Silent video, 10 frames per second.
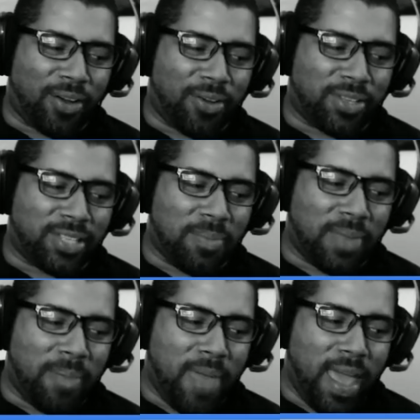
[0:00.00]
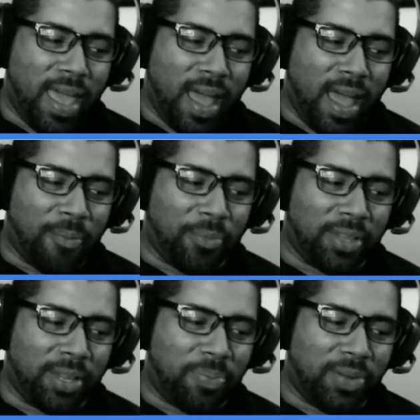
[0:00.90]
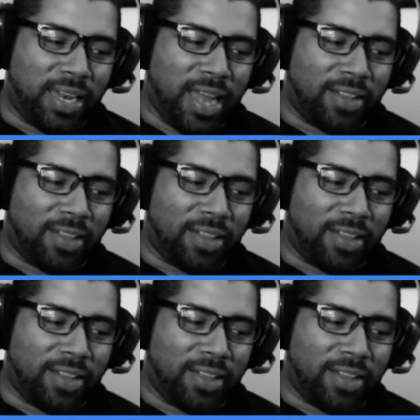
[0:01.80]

because I'm like, man, I'm really putting it out